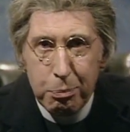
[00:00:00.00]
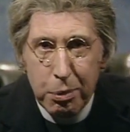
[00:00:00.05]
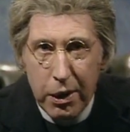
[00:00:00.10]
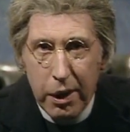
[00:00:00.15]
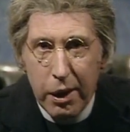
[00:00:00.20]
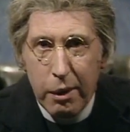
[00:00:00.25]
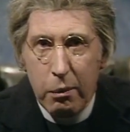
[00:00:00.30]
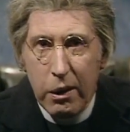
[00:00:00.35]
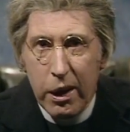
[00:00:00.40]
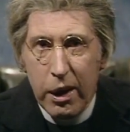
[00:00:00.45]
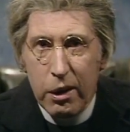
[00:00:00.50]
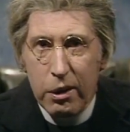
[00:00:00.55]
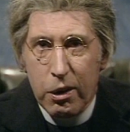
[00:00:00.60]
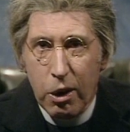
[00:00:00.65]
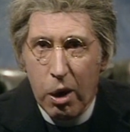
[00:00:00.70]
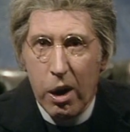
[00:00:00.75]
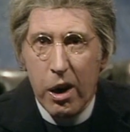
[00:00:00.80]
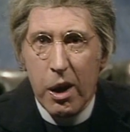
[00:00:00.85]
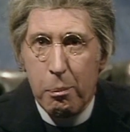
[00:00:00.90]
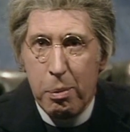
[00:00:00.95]
pretty well
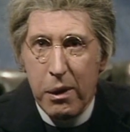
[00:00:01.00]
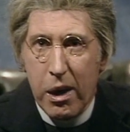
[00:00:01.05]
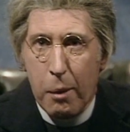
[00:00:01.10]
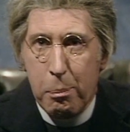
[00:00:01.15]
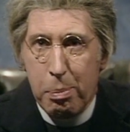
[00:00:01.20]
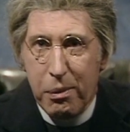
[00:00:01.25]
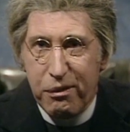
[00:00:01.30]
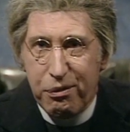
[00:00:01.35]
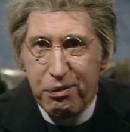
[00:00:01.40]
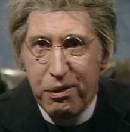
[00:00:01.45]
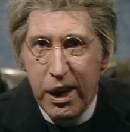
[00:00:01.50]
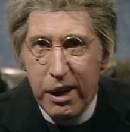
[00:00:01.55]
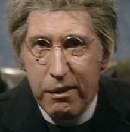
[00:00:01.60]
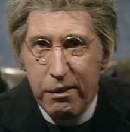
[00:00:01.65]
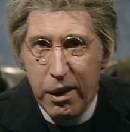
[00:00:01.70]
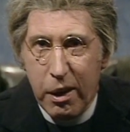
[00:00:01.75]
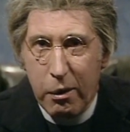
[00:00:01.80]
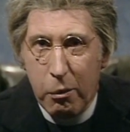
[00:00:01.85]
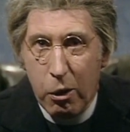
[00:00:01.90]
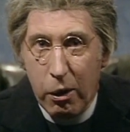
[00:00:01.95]
got to be up
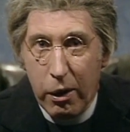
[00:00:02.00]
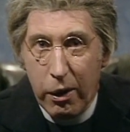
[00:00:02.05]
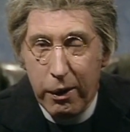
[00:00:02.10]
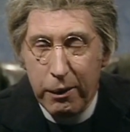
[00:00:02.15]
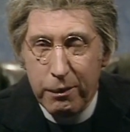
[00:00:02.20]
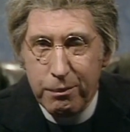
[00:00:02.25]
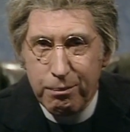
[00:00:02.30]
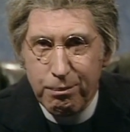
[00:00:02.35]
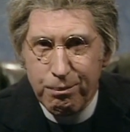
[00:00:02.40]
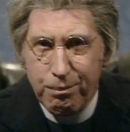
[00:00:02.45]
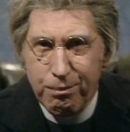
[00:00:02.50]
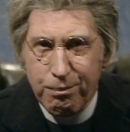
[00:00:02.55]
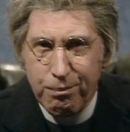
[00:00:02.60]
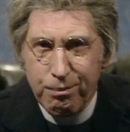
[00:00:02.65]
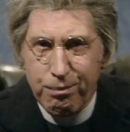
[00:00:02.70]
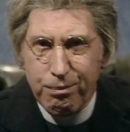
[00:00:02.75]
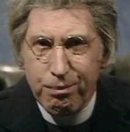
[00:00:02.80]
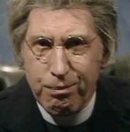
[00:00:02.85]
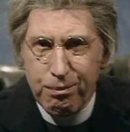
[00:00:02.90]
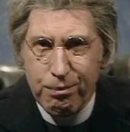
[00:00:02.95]
at
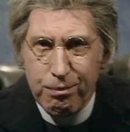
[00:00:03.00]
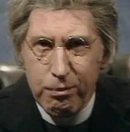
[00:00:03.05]
five.